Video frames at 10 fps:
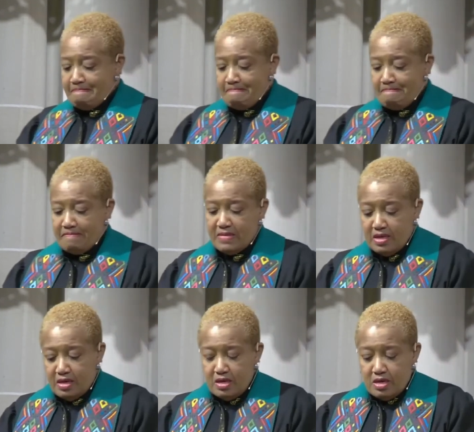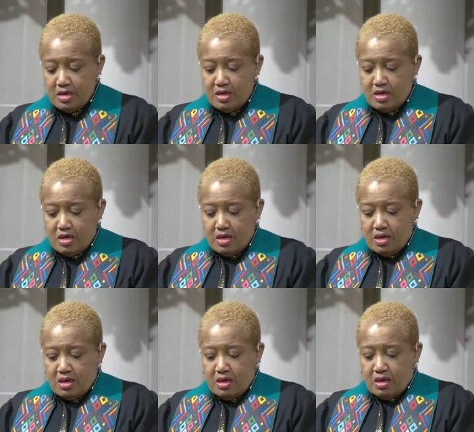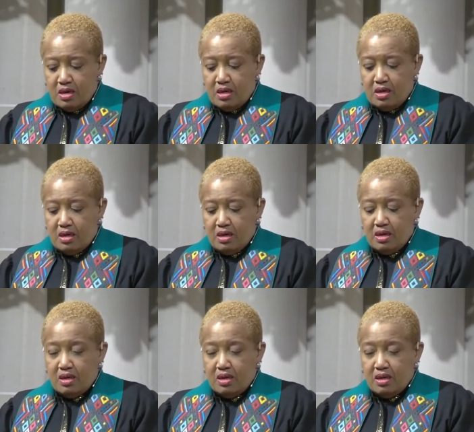No one is speaking in this clip.